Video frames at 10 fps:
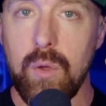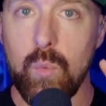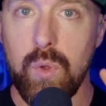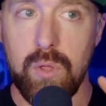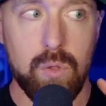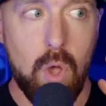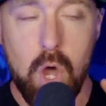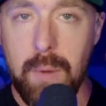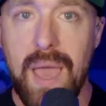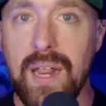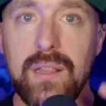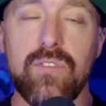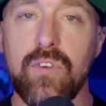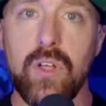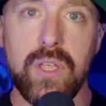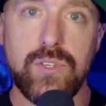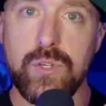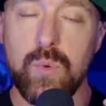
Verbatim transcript: will automatically fall into.